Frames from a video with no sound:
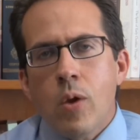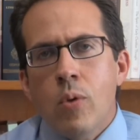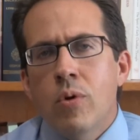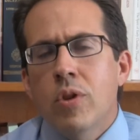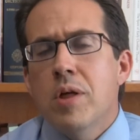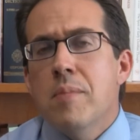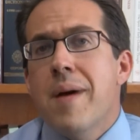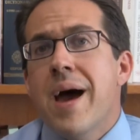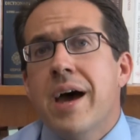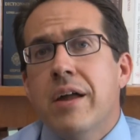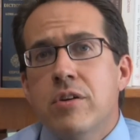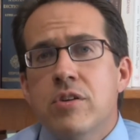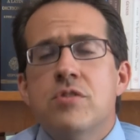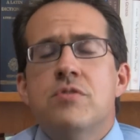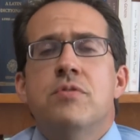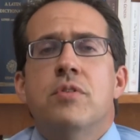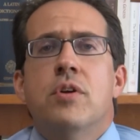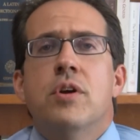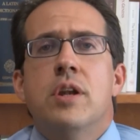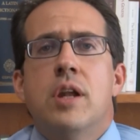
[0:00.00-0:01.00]
Well, it matters
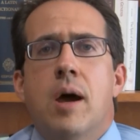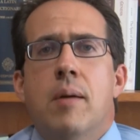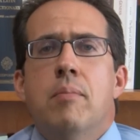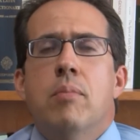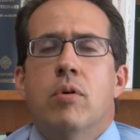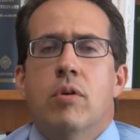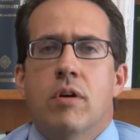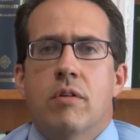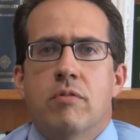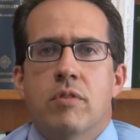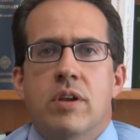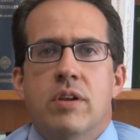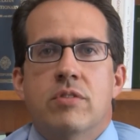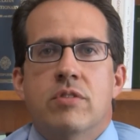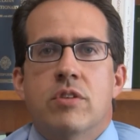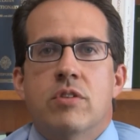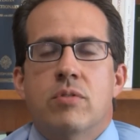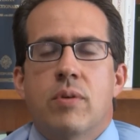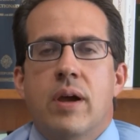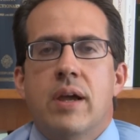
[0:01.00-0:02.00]
for a number of
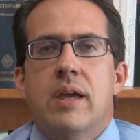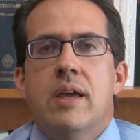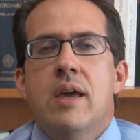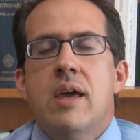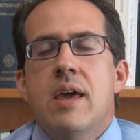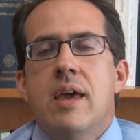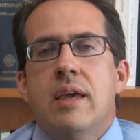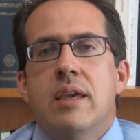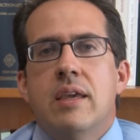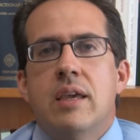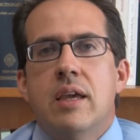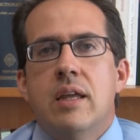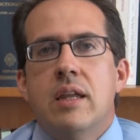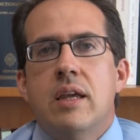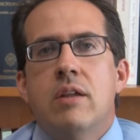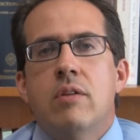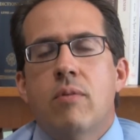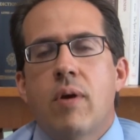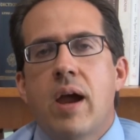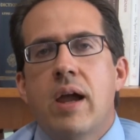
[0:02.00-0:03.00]
reasons, right?
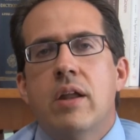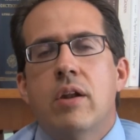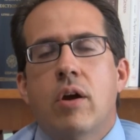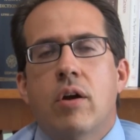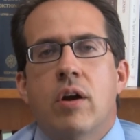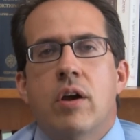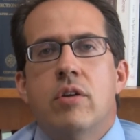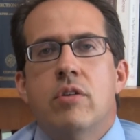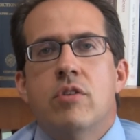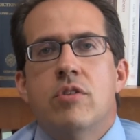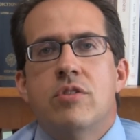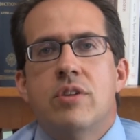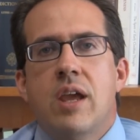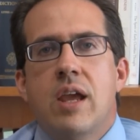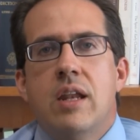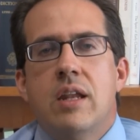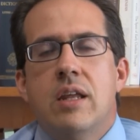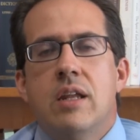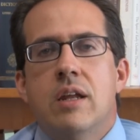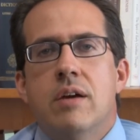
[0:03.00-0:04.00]
Getting right our
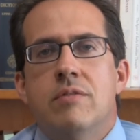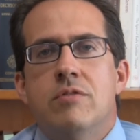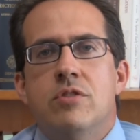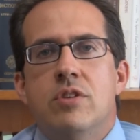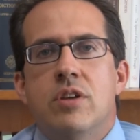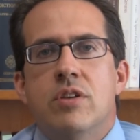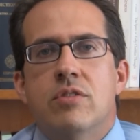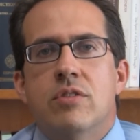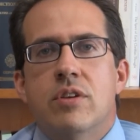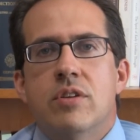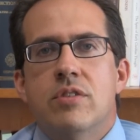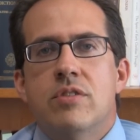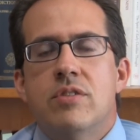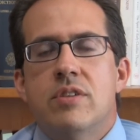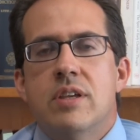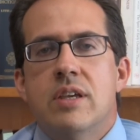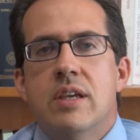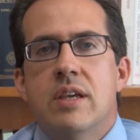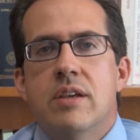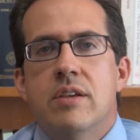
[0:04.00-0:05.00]
understanding of
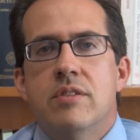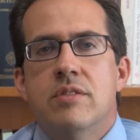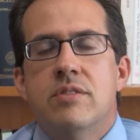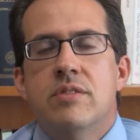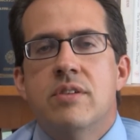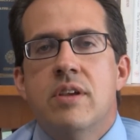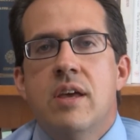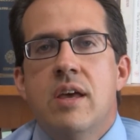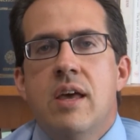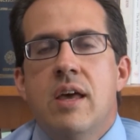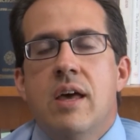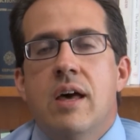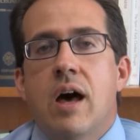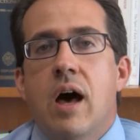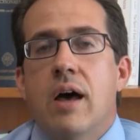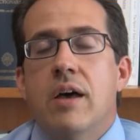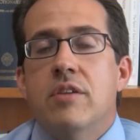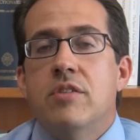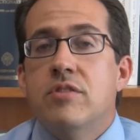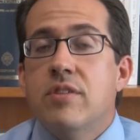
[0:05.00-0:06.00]
Jesus is
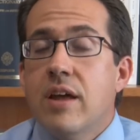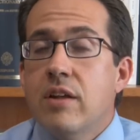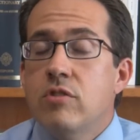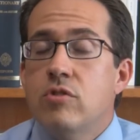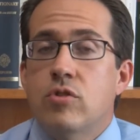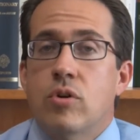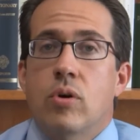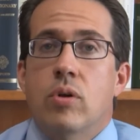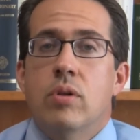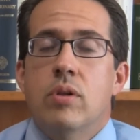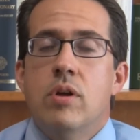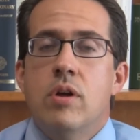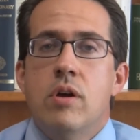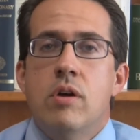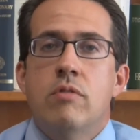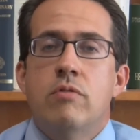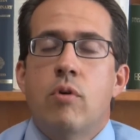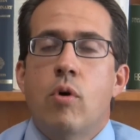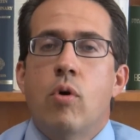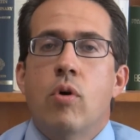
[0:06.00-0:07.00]
uh, essential
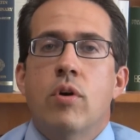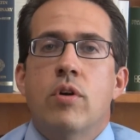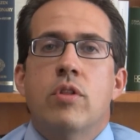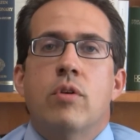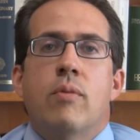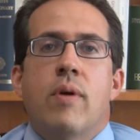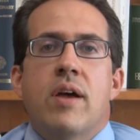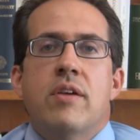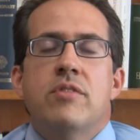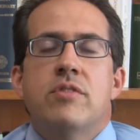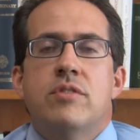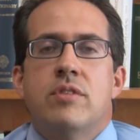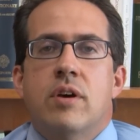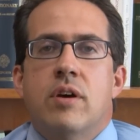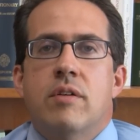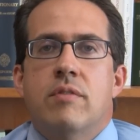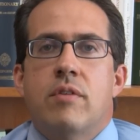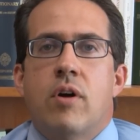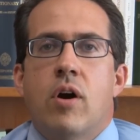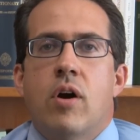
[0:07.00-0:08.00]
for the rest
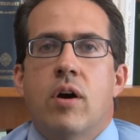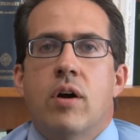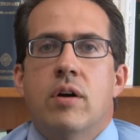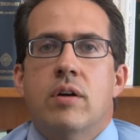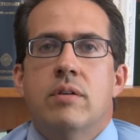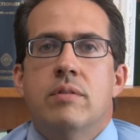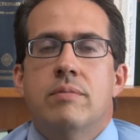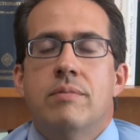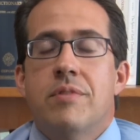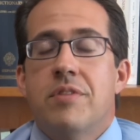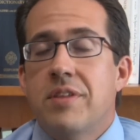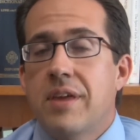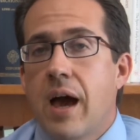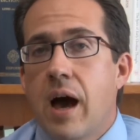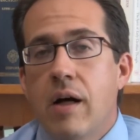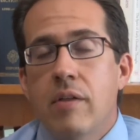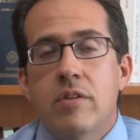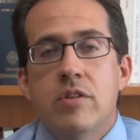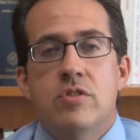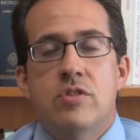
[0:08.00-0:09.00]
of our
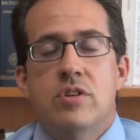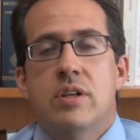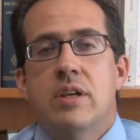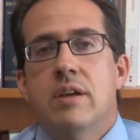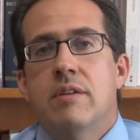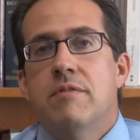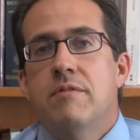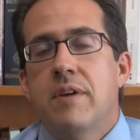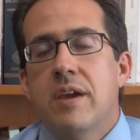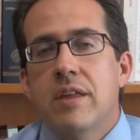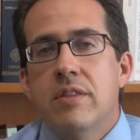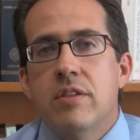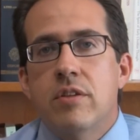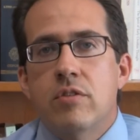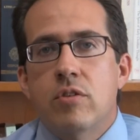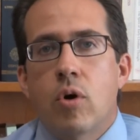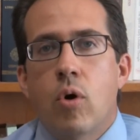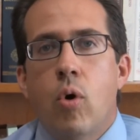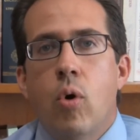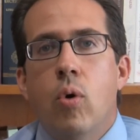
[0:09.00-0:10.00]
theology and faith
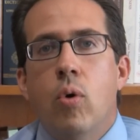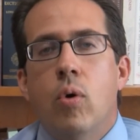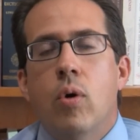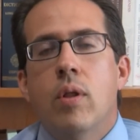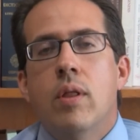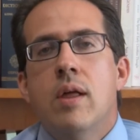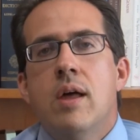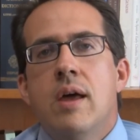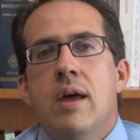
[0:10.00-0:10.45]
as a whole.